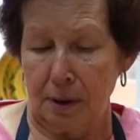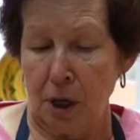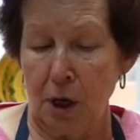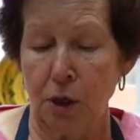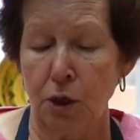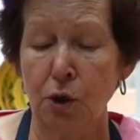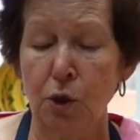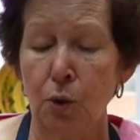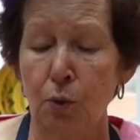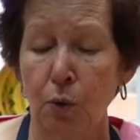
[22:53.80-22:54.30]

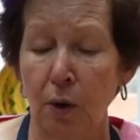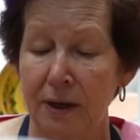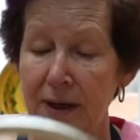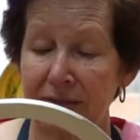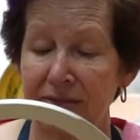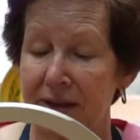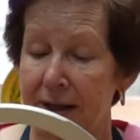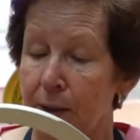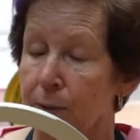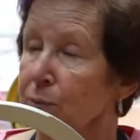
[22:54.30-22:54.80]
You know what I
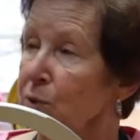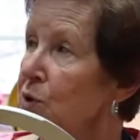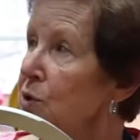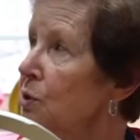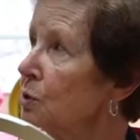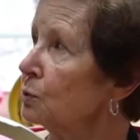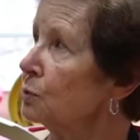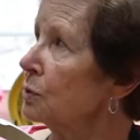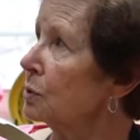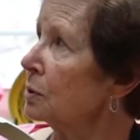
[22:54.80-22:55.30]
think I'm going
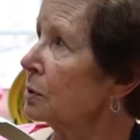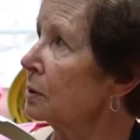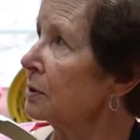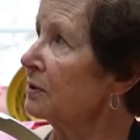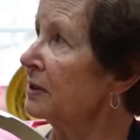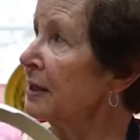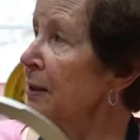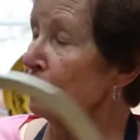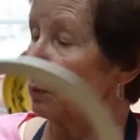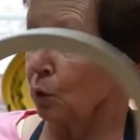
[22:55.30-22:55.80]
to do? I
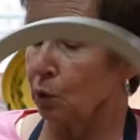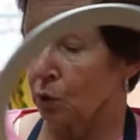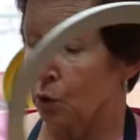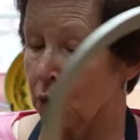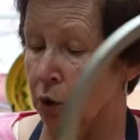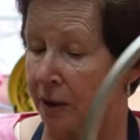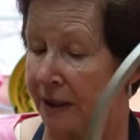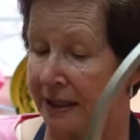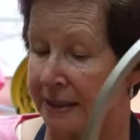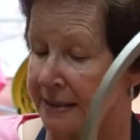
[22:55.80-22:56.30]
think I'm going to
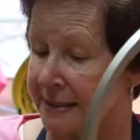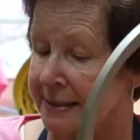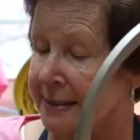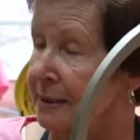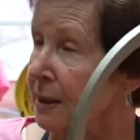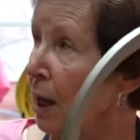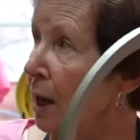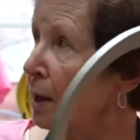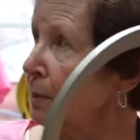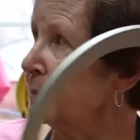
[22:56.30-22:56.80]
cook it
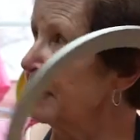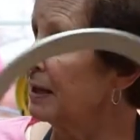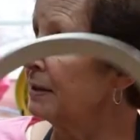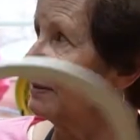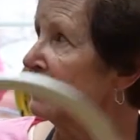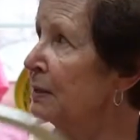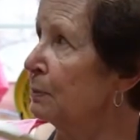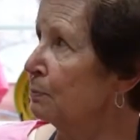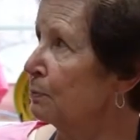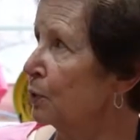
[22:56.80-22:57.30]
some and
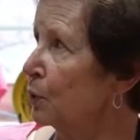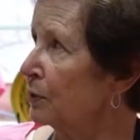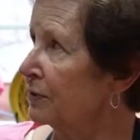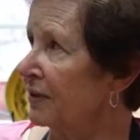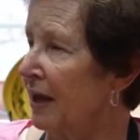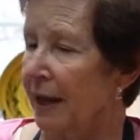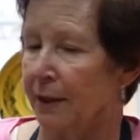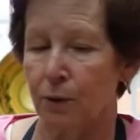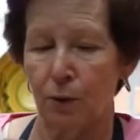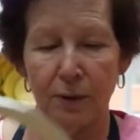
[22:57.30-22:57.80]
then put
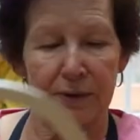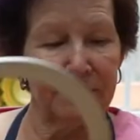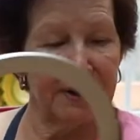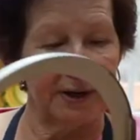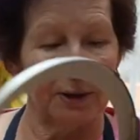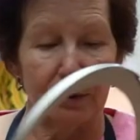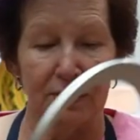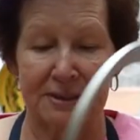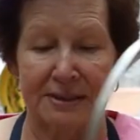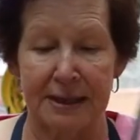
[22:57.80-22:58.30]
that on
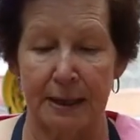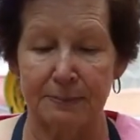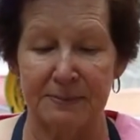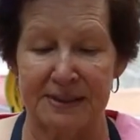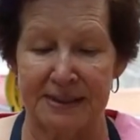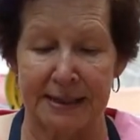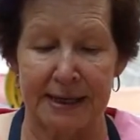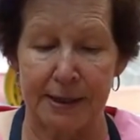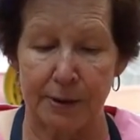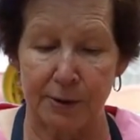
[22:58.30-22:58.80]
there because I'm
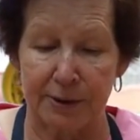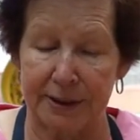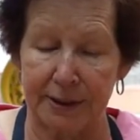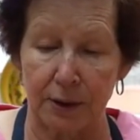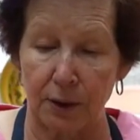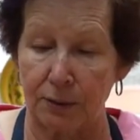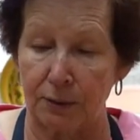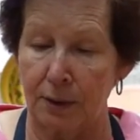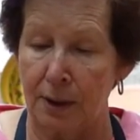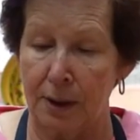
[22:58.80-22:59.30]
scared
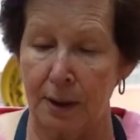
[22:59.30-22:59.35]
it'll